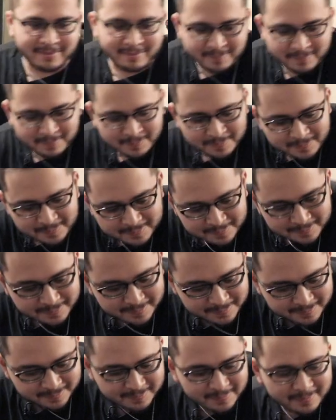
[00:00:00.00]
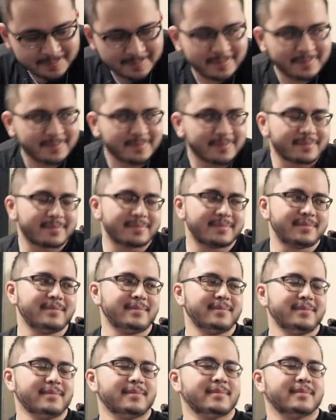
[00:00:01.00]

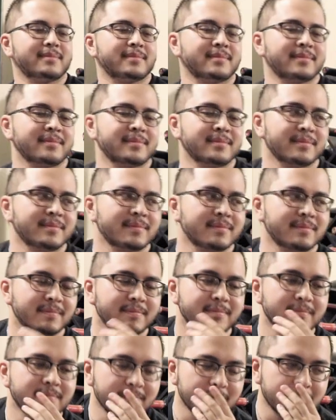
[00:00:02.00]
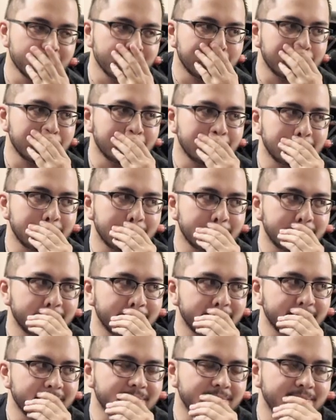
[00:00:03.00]

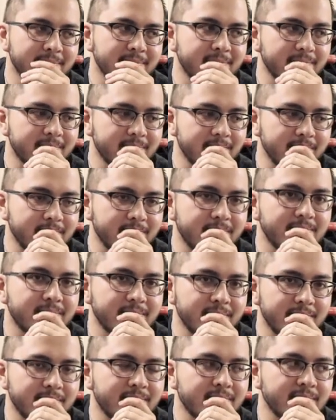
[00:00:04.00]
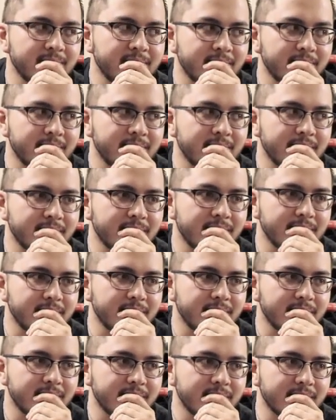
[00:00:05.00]

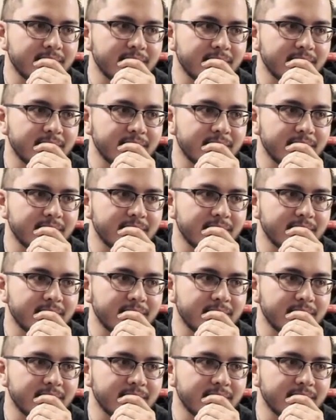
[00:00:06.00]
(not speaking)